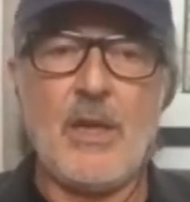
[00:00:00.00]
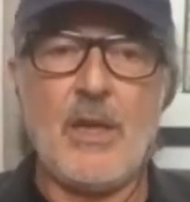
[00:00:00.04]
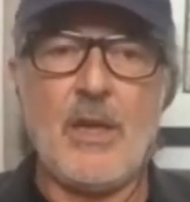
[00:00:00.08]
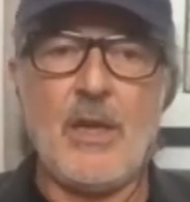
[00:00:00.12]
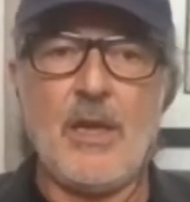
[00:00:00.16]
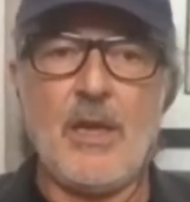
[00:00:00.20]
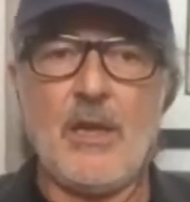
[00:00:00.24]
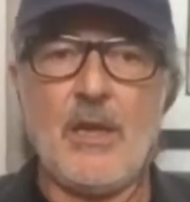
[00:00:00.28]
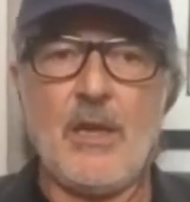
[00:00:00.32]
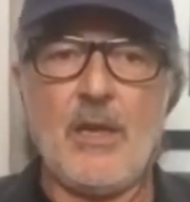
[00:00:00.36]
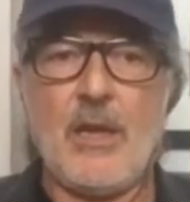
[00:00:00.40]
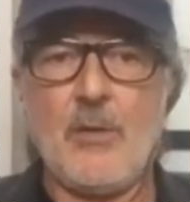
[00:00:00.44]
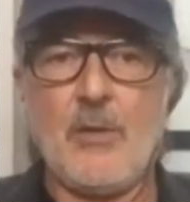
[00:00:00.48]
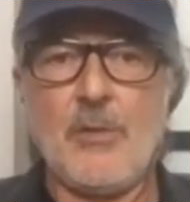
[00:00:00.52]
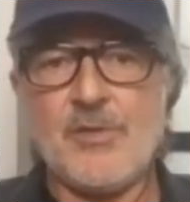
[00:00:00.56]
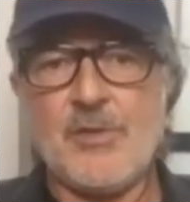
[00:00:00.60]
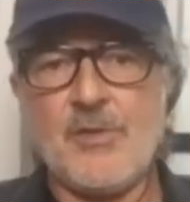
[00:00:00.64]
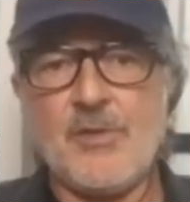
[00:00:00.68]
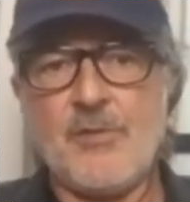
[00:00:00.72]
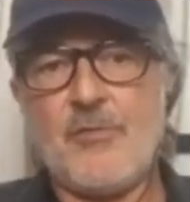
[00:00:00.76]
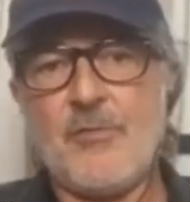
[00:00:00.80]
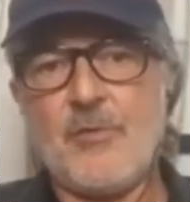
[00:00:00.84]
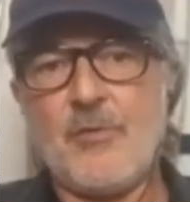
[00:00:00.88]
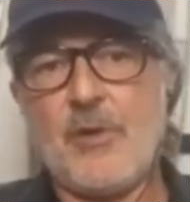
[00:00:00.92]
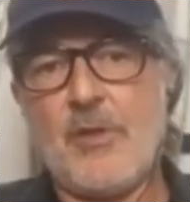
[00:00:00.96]
And I was
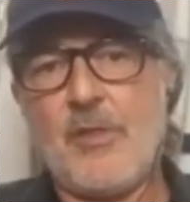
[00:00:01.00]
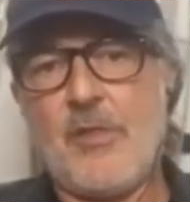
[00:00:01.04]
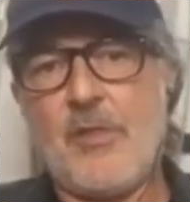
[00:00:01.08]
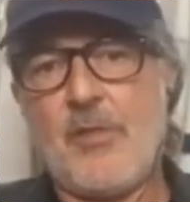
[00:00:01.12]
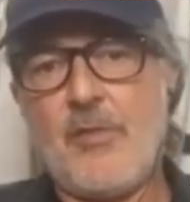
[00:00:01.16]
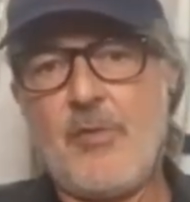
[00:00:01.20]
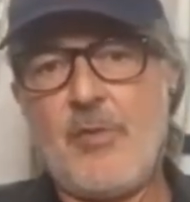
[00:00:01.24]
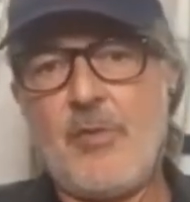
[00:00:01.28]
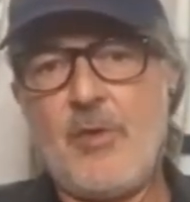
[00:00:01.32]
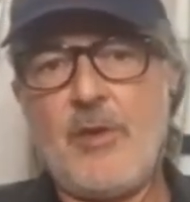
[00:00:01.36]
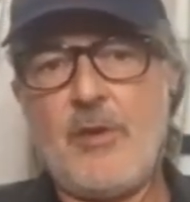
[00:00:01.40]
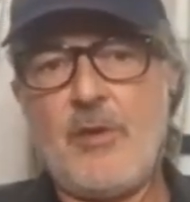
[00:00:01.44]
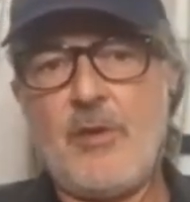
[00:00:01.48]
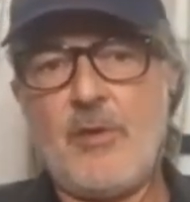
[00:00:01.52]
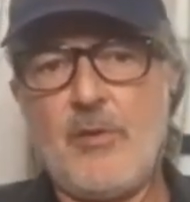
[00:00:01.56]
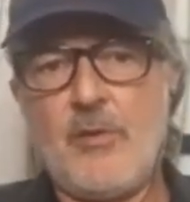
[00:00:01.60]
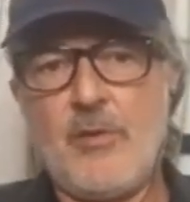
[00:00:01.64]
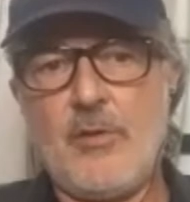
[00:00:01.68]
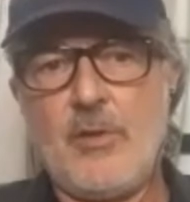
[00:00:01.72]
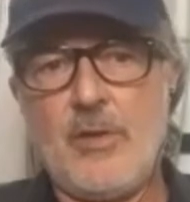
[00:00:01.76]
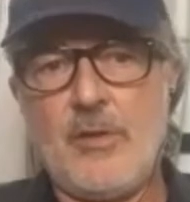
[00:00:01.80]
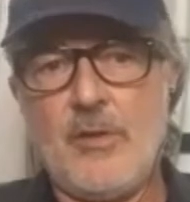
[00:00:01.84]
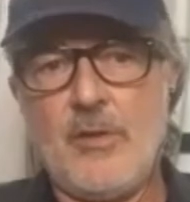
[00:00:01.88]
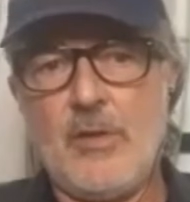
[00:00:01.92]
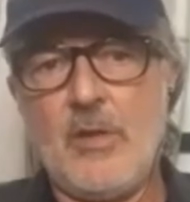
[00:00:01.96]
in front of the
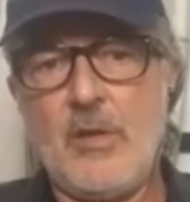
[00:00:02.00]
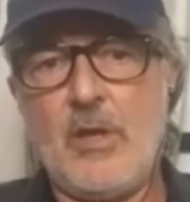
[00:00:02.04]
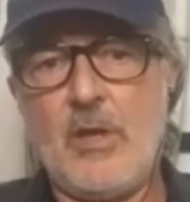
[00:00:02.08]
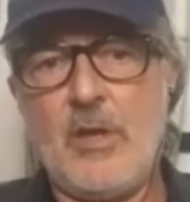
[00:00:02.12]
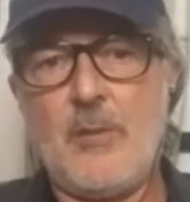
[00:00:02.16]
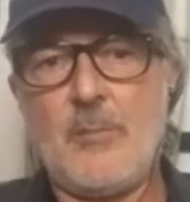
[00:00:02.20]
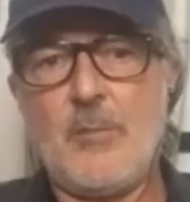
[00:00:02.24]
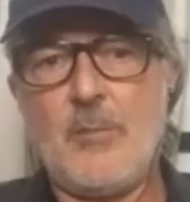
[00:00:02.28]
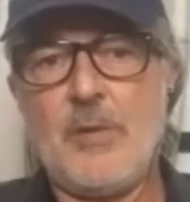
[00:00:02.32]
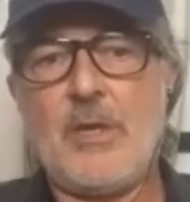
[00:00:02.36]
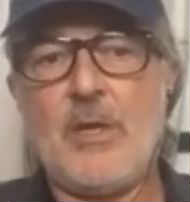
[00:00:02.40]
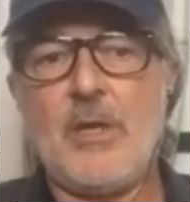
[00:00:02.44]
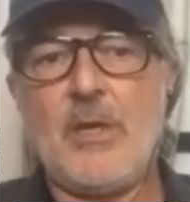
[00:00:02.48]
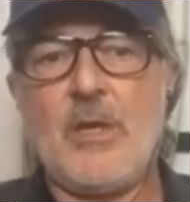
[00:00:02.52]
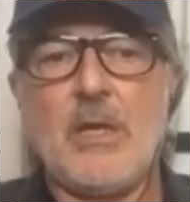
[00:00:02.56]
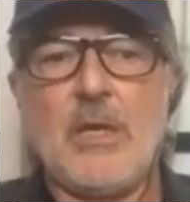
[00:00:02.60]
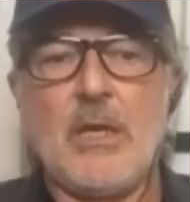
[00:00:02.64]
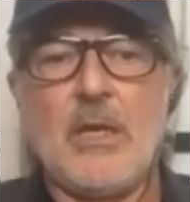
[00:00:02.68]
theater in the lobby